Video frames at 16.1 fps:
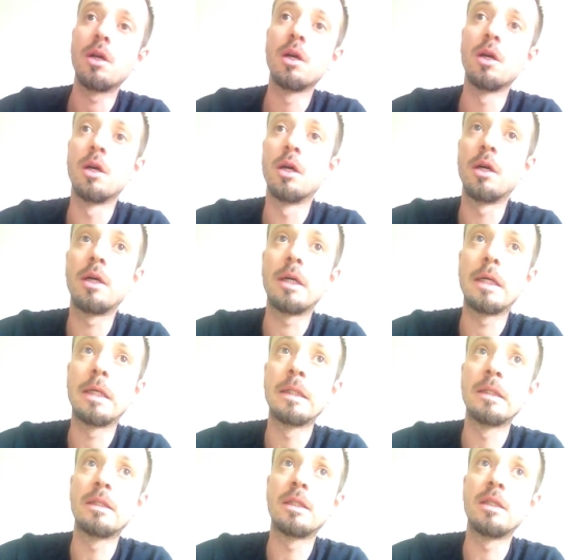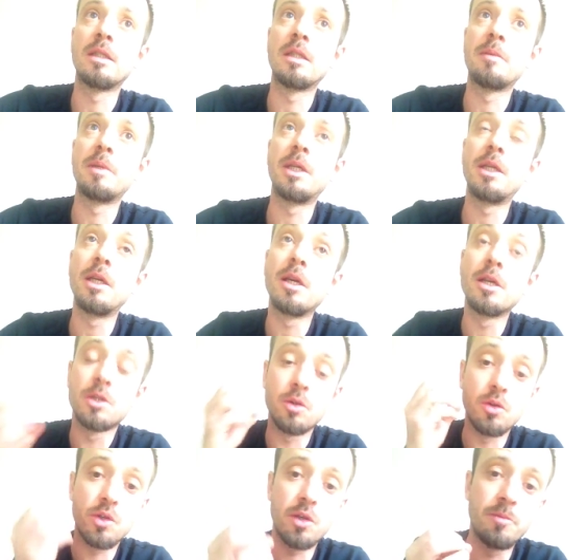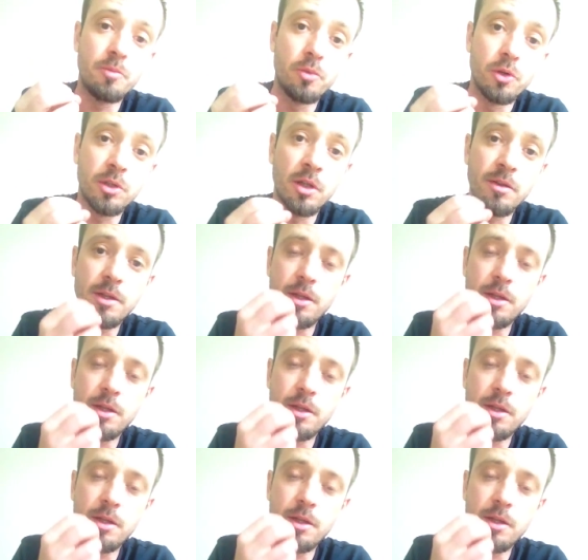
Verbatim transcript: uh, and in the beginning it's also important